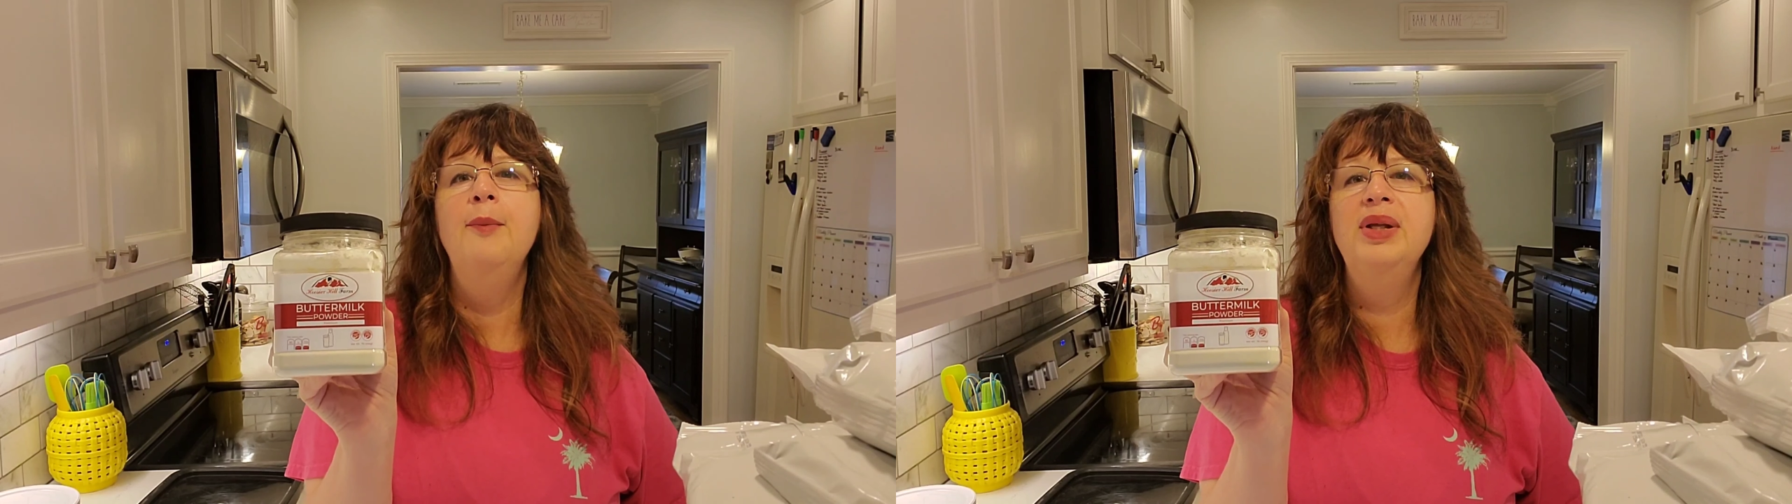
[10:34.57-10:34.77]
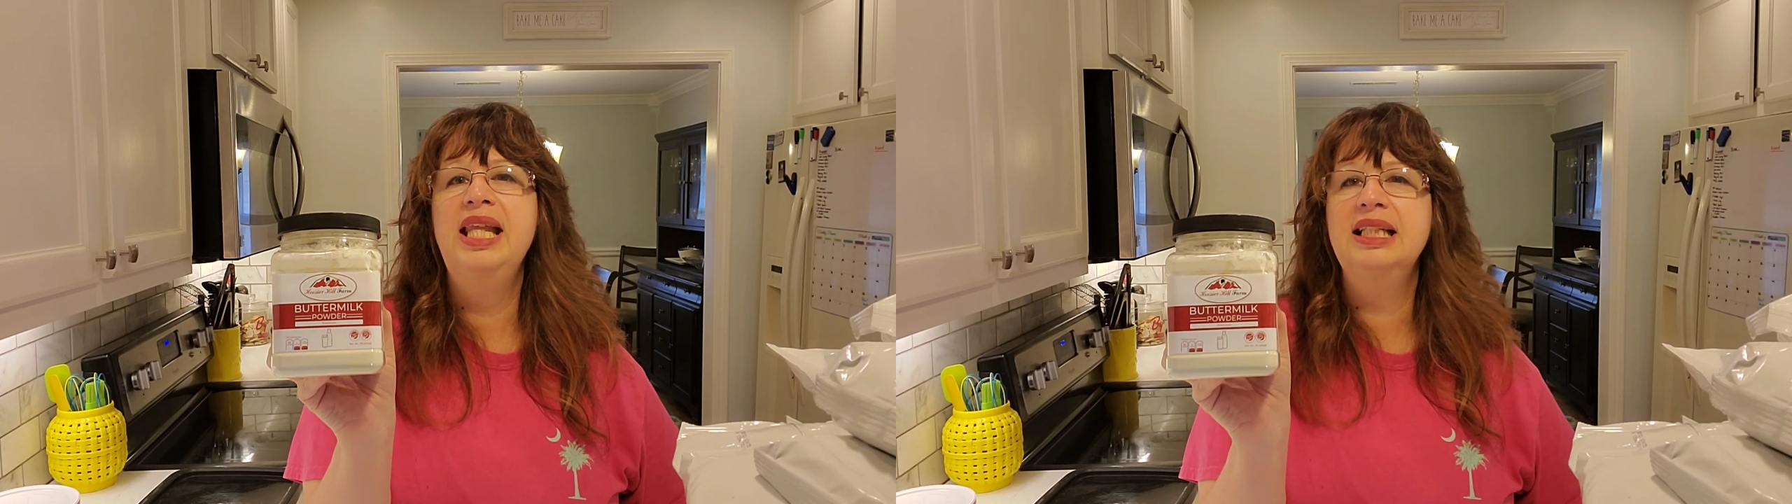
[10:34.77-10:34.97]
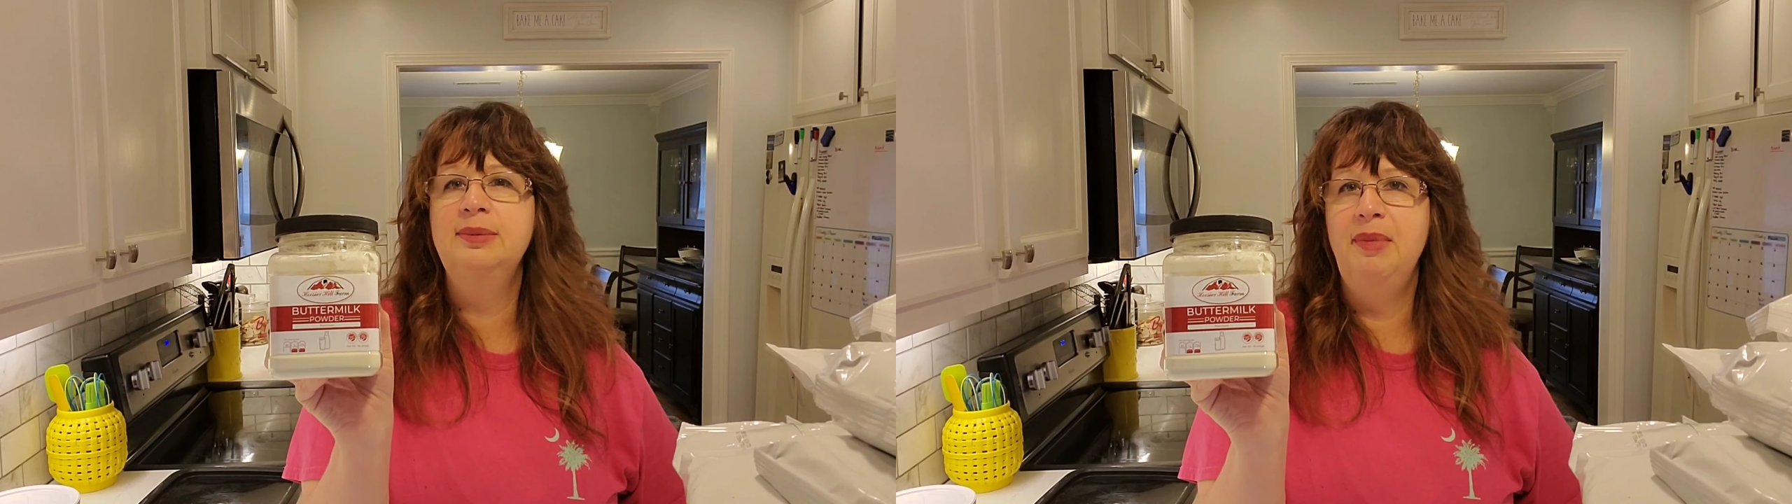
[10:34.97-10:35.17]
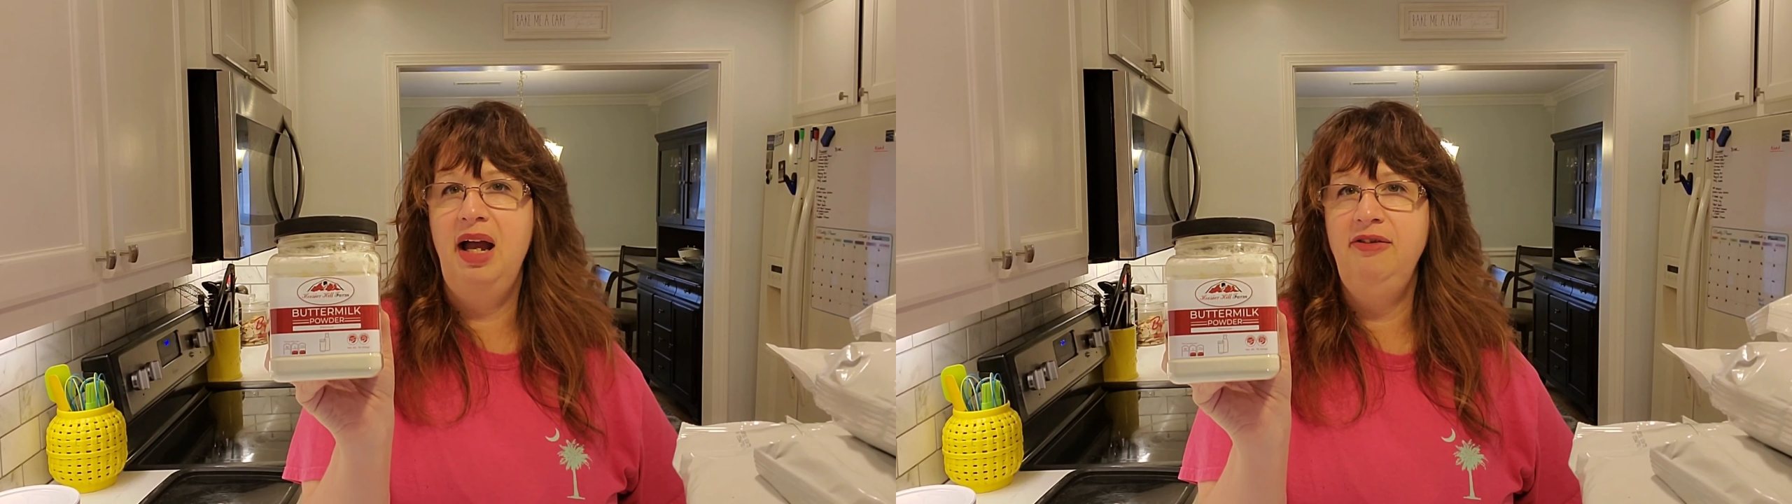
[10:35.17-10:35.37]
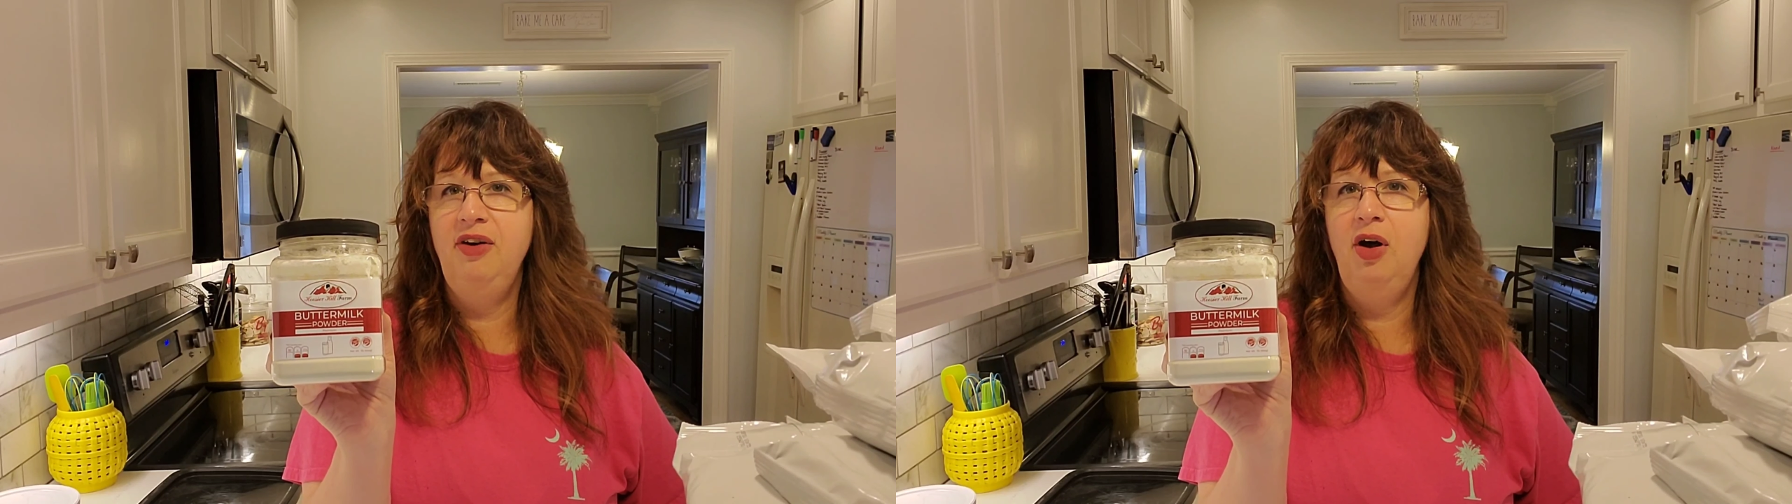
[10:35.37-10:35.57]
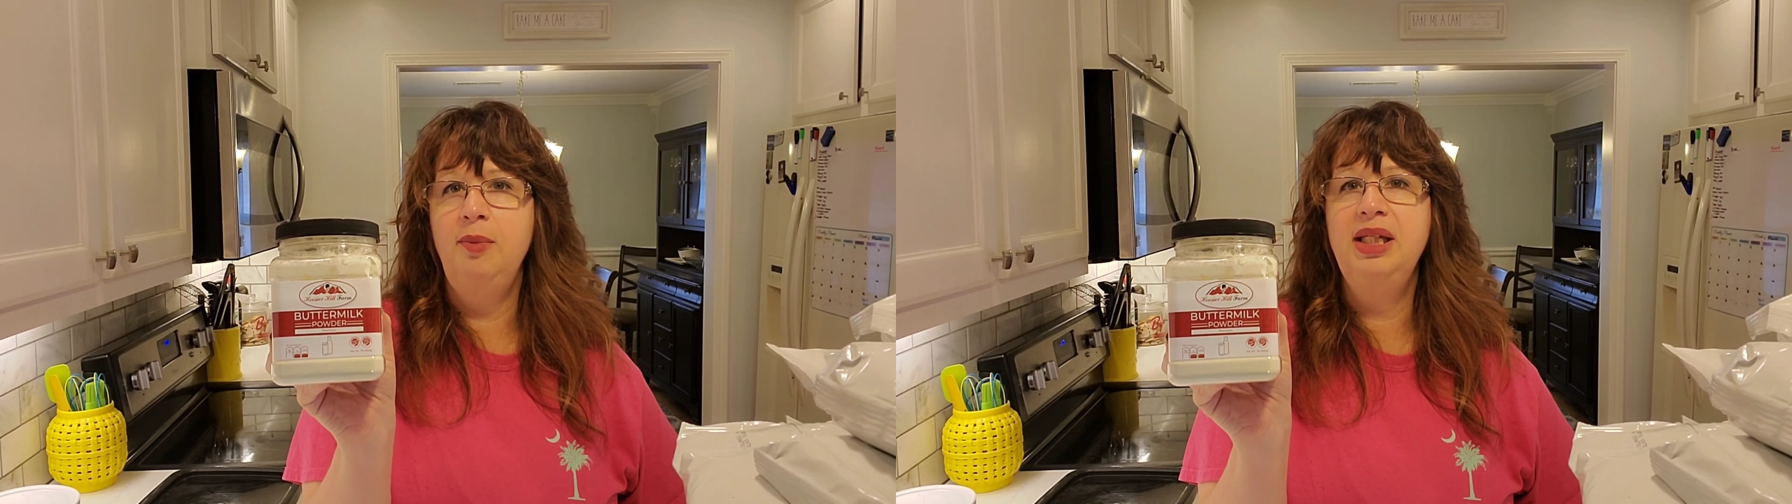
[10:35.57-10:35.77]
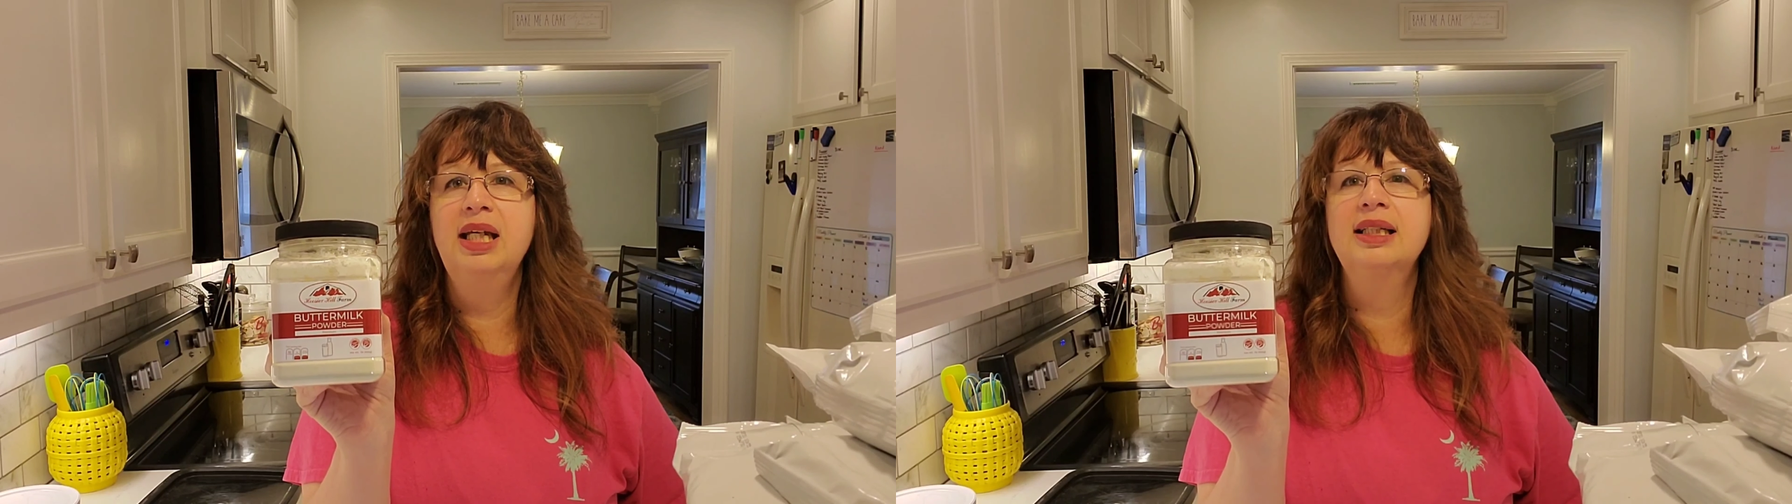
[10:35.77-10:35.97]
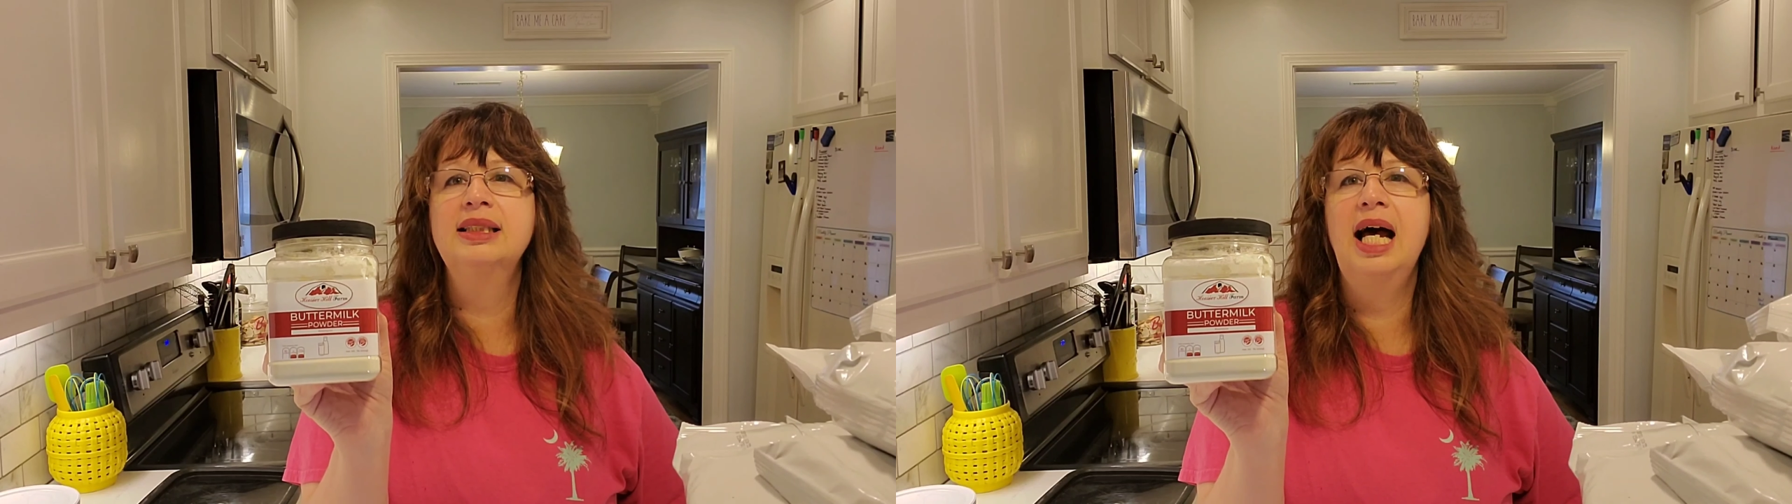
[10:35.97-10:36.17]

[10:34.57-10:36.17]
but that's my fault because